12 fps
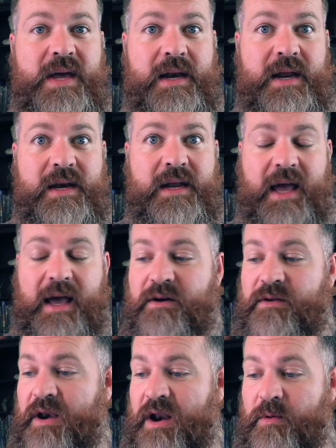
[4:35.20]
be an
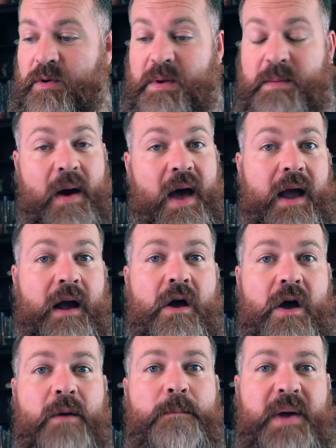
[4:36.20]
indicator that I would be buying
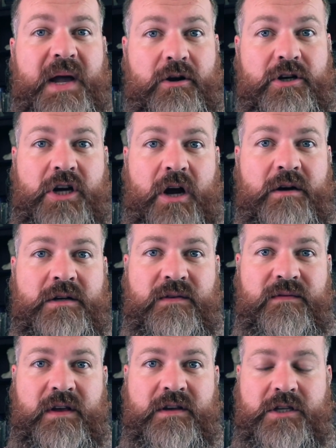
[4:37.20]
bigger chunks
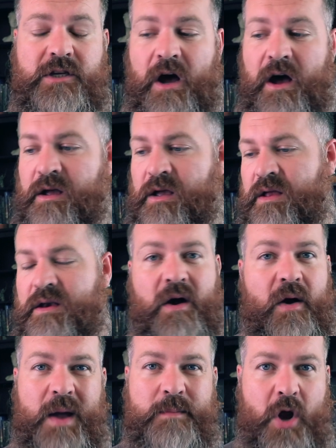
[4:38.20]
of this stock.
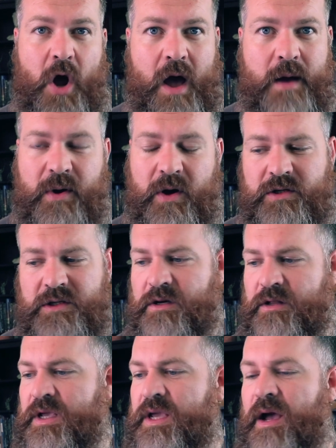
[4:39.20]
Now, I'm not
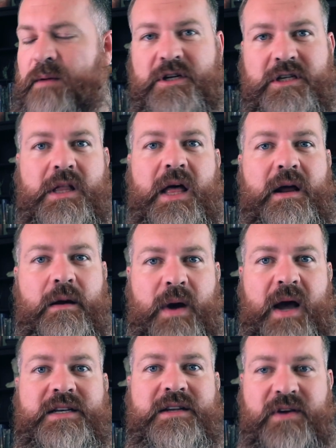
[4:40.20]
personally, I'm just letting
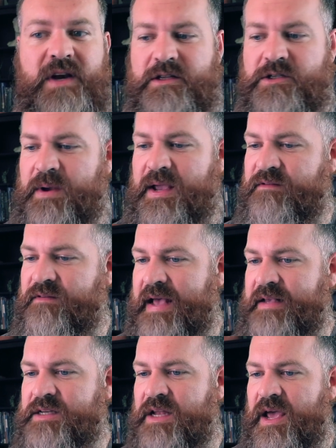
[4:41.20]
my dividends
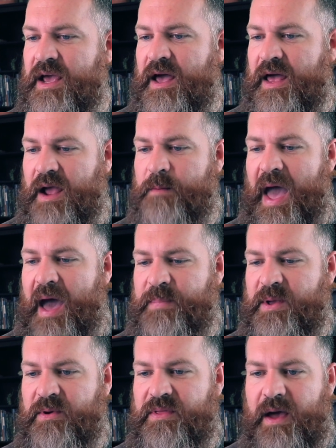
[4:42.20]
reinvest, and I'm
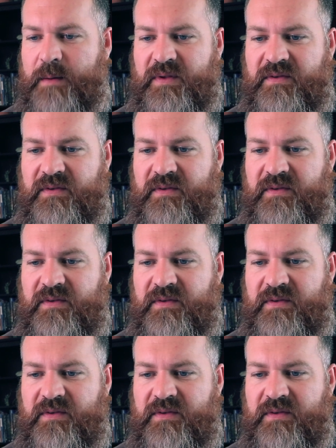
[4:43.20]
happy with that